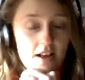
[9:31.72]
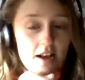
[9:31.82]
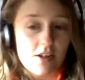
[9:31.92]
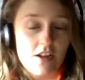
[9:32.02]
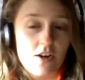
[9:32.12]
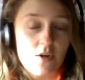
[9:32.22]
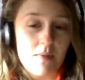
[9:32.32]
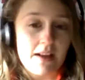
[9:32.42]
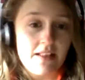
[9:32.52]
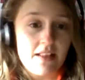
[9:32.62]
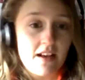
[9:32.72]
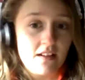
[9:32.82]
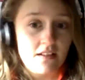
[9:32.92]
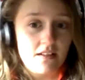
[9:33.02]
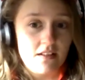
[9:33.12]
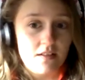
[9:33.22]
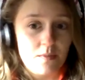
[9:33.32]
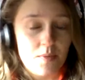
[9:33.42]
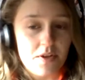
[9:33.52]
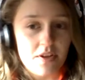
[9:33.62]
I don't mind that,
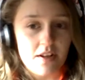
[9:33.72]
but